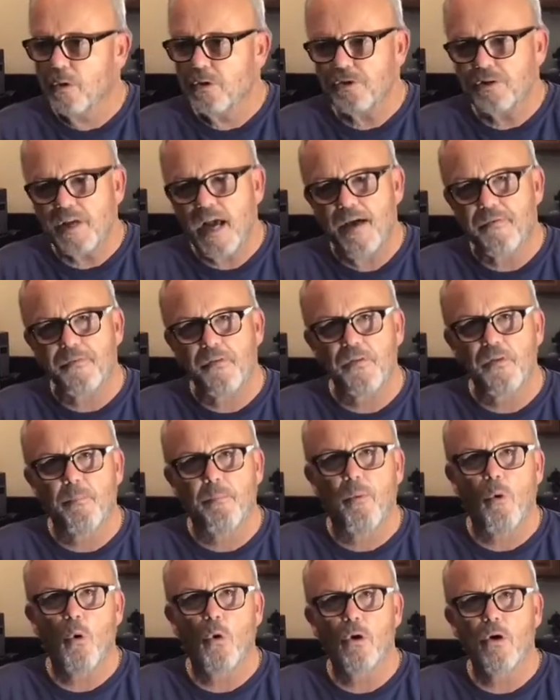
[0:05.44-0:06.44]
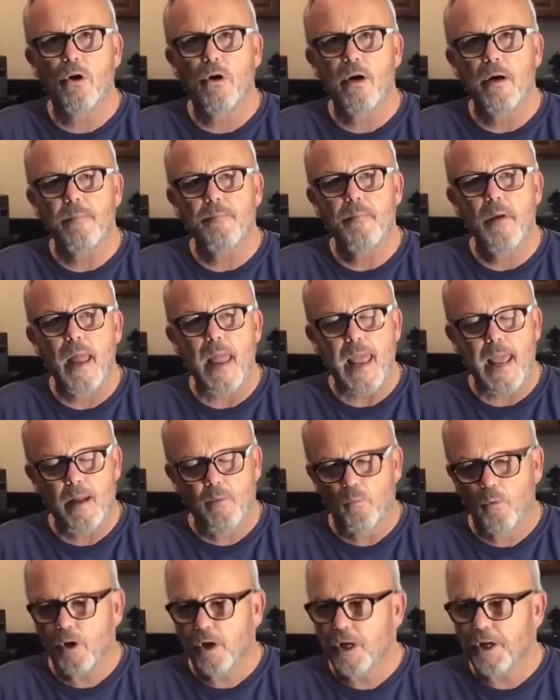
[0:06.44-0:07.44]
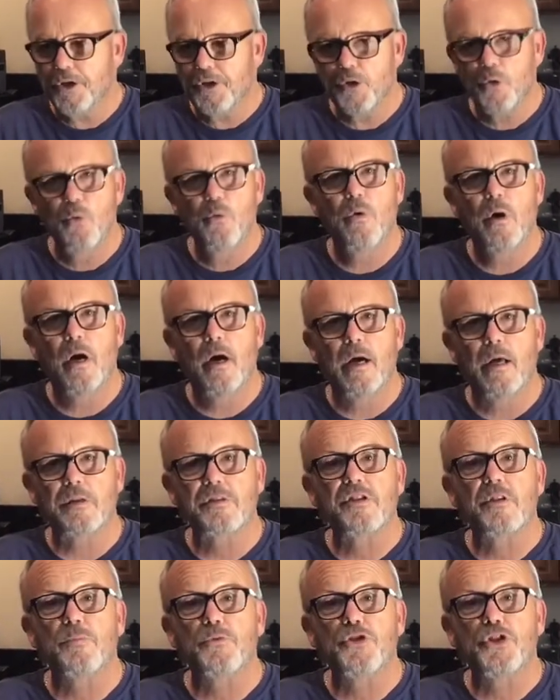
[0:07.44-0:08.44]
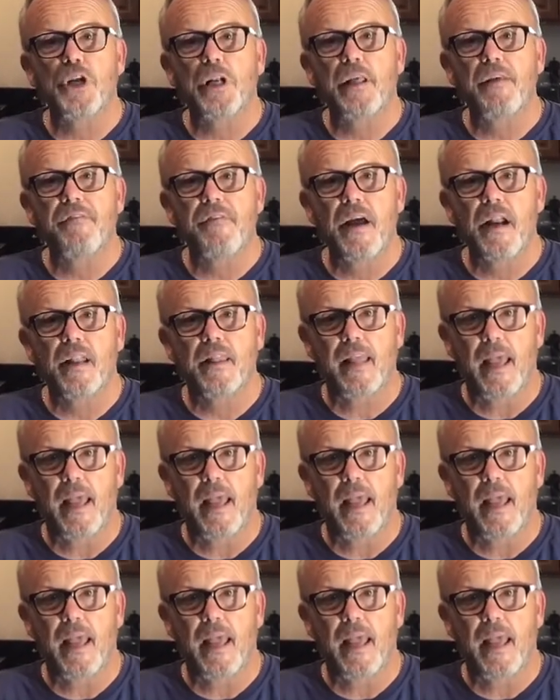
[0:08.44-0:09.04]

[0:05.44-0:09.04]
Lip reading: south of the border and we're going to do some Chile Verde.